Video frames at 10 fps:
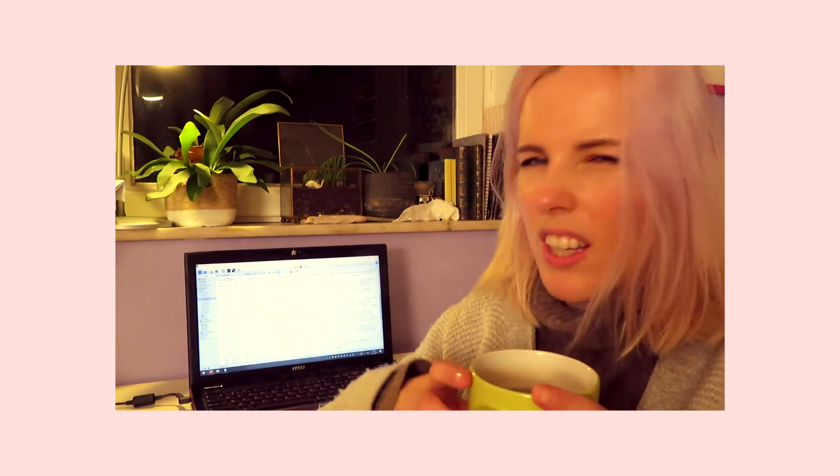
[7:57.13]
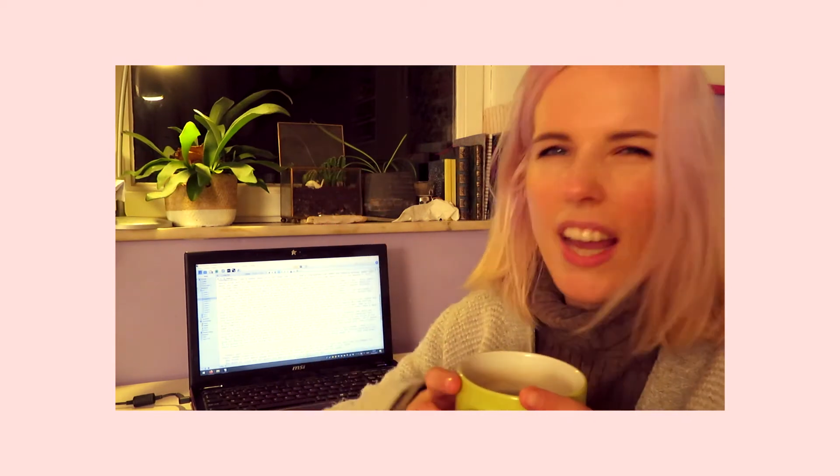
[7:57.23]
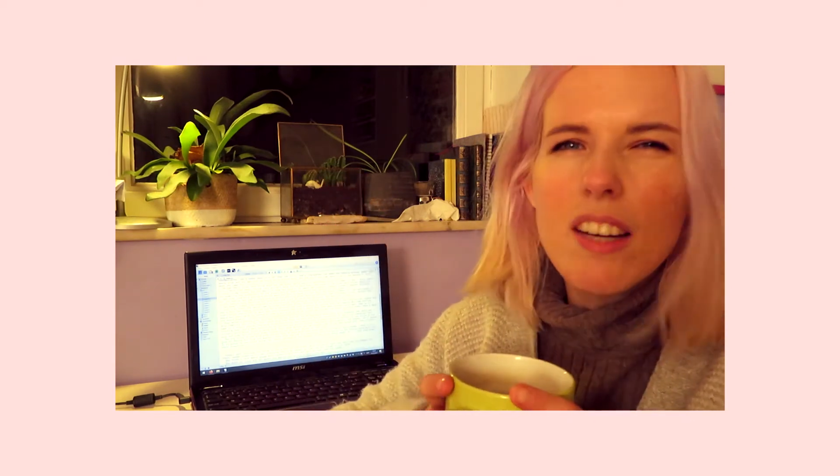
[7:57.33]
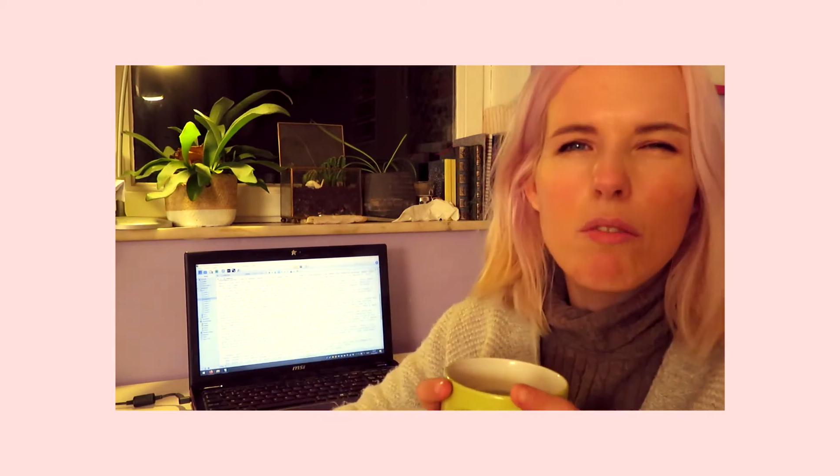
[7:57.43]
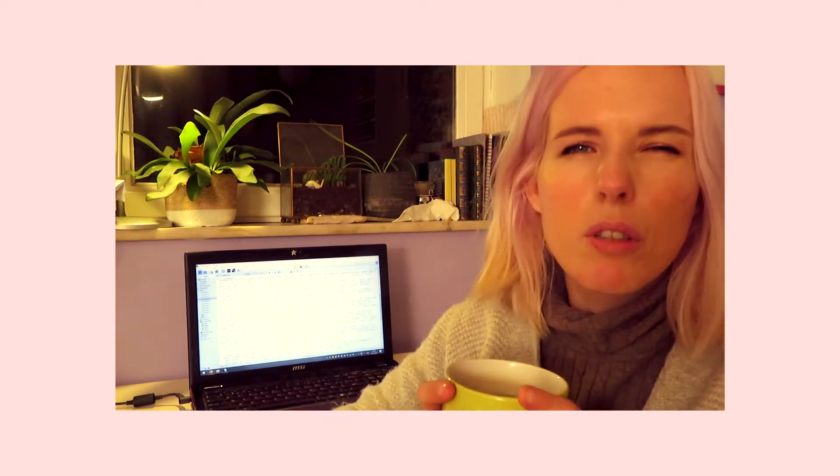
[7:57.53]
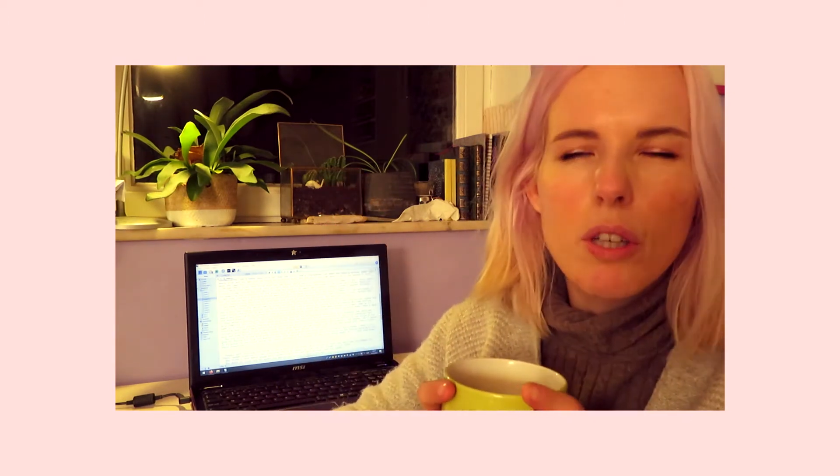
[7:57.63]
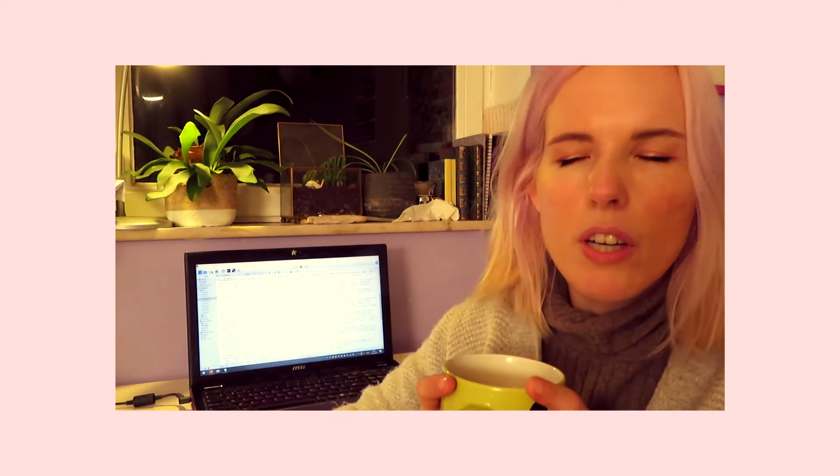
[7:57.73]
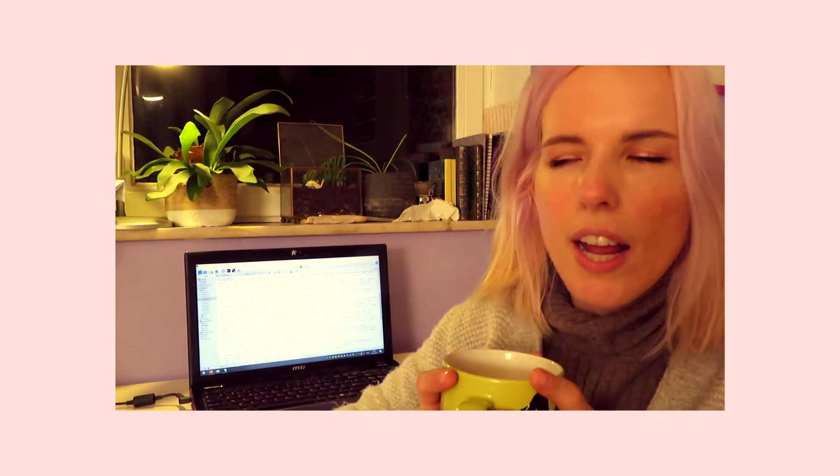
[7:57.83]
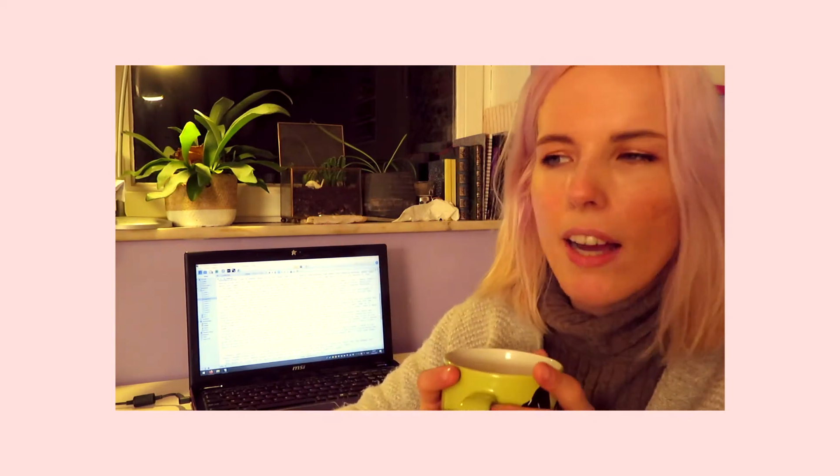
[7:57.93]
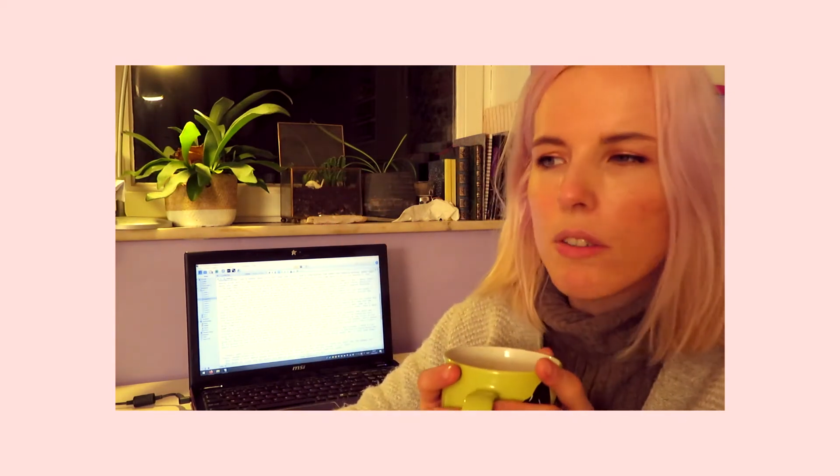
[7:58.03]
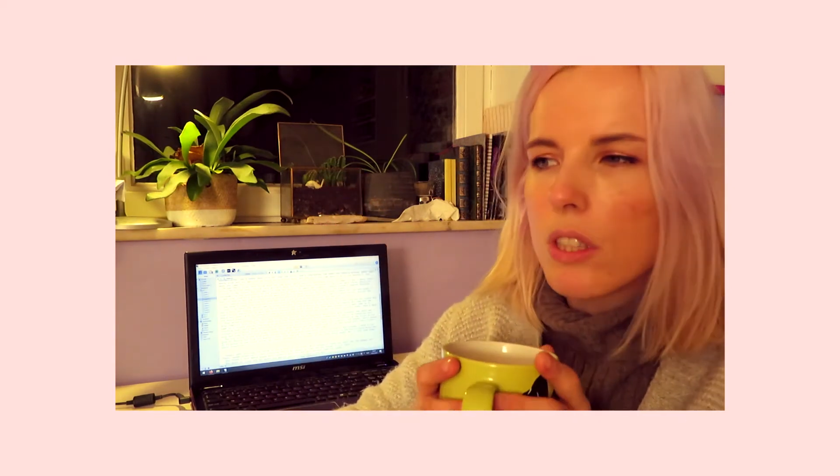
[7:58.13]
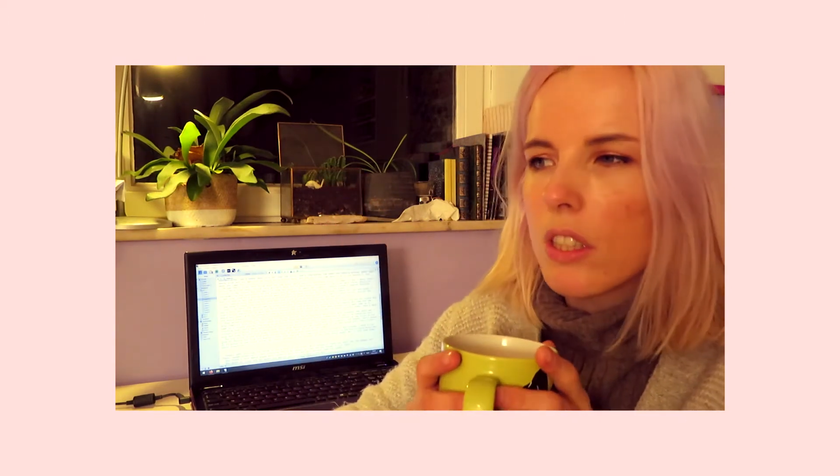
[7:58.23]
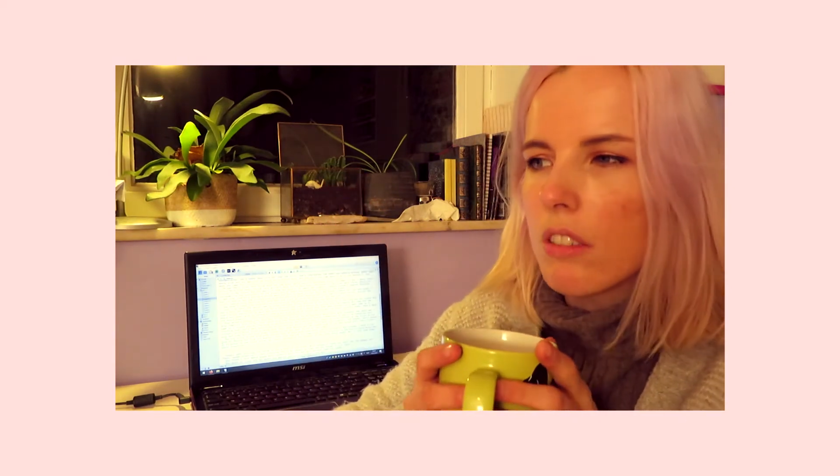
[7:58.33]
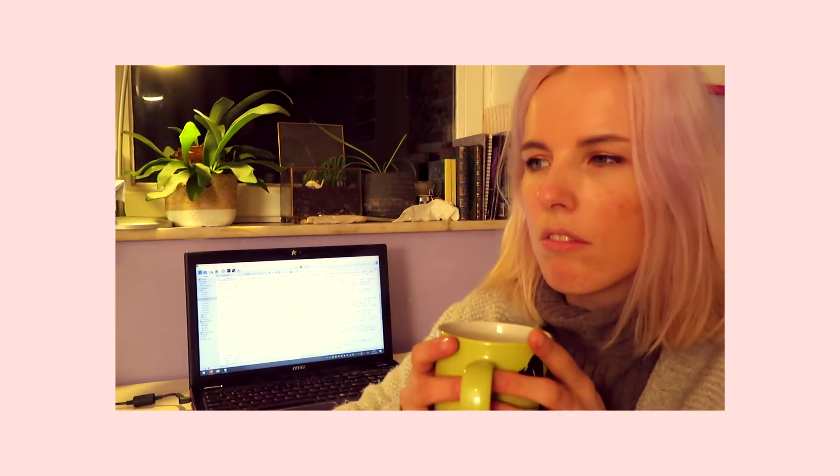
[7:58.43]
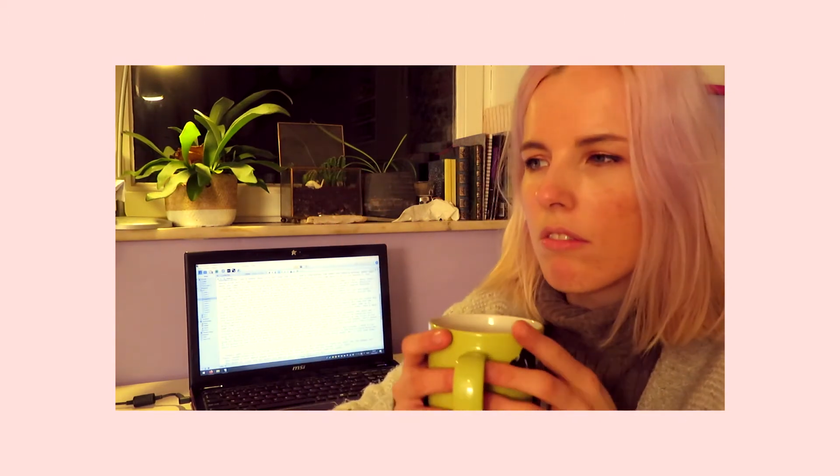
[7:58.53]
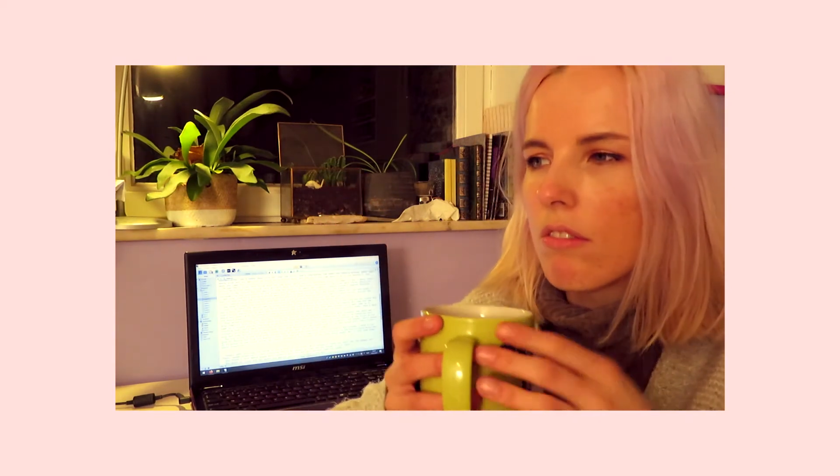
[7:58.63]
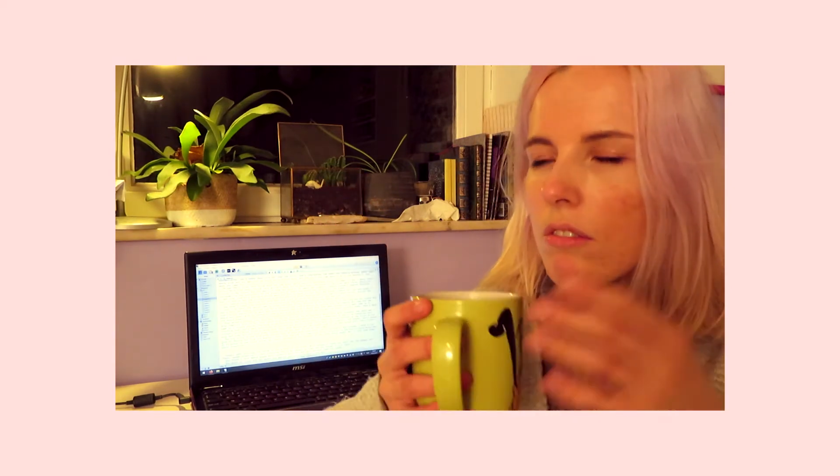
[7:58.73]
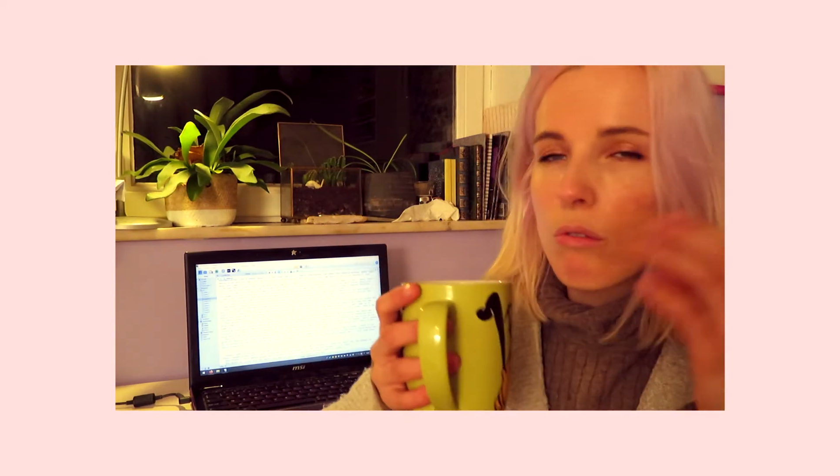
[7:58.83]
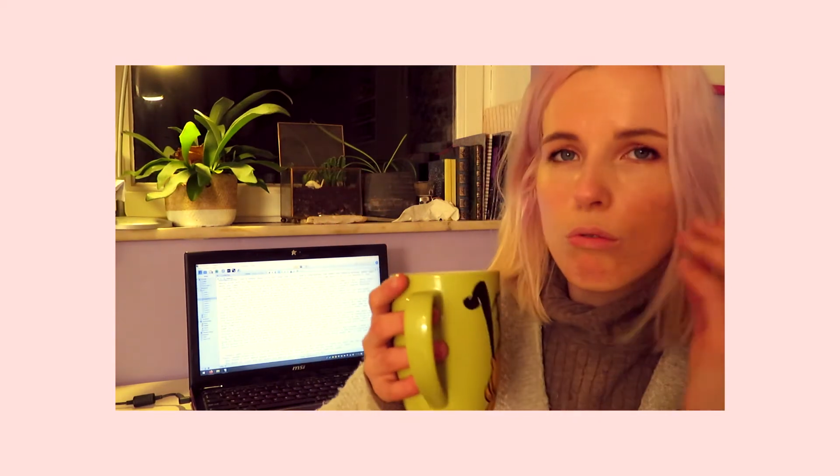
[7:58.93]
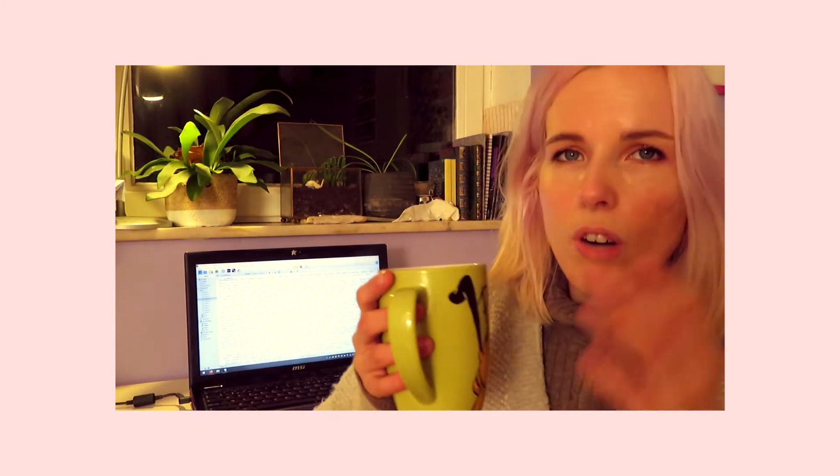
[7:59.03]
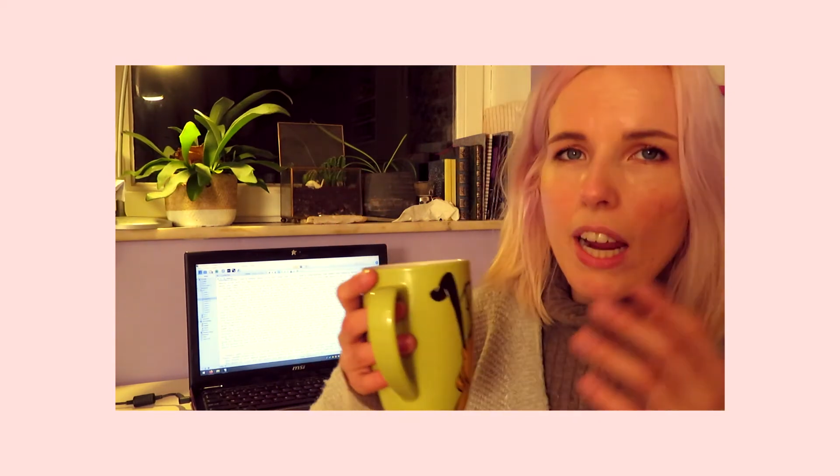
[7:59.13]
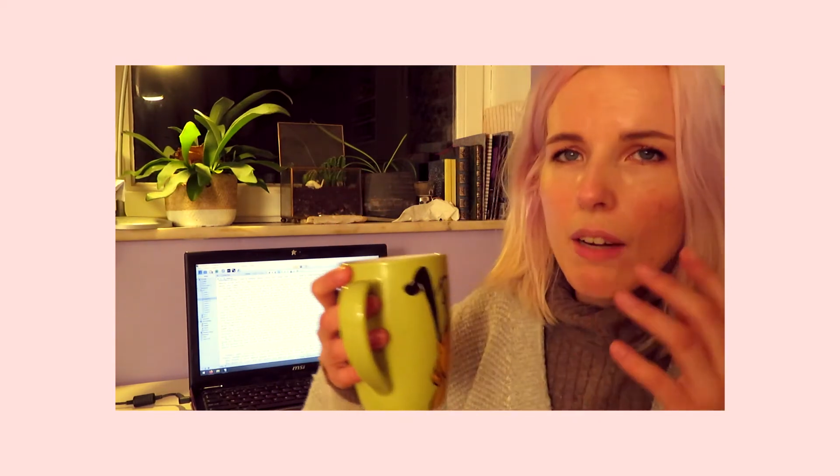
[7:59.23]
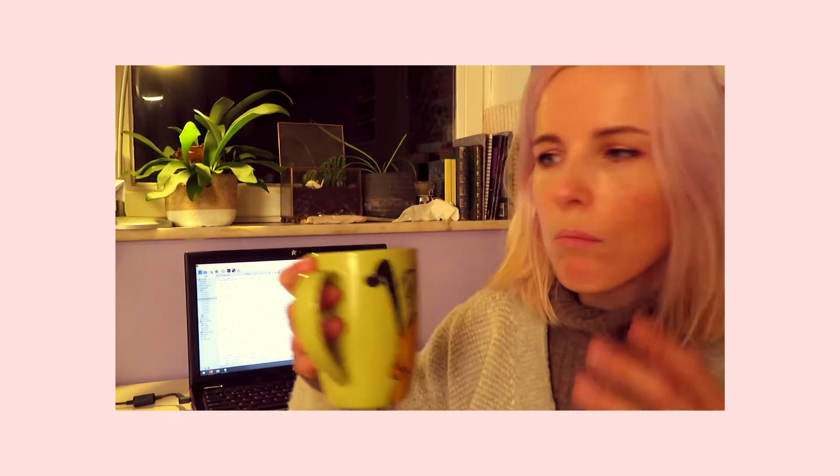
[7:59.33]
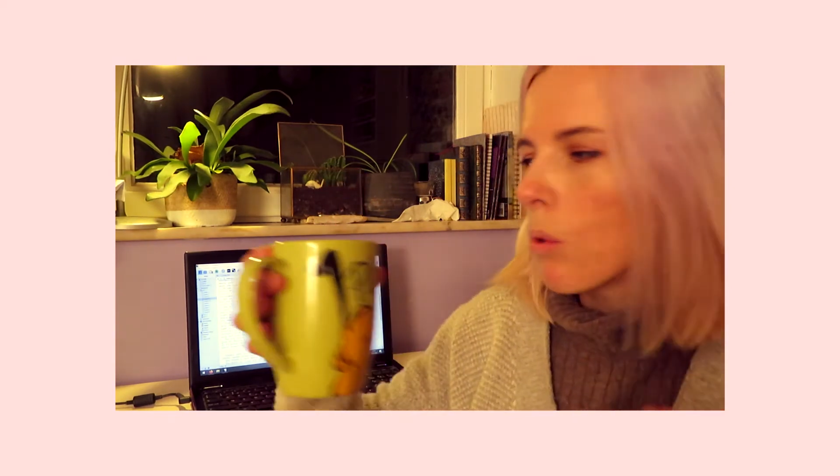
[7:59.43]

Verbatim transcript: kind of learn how to write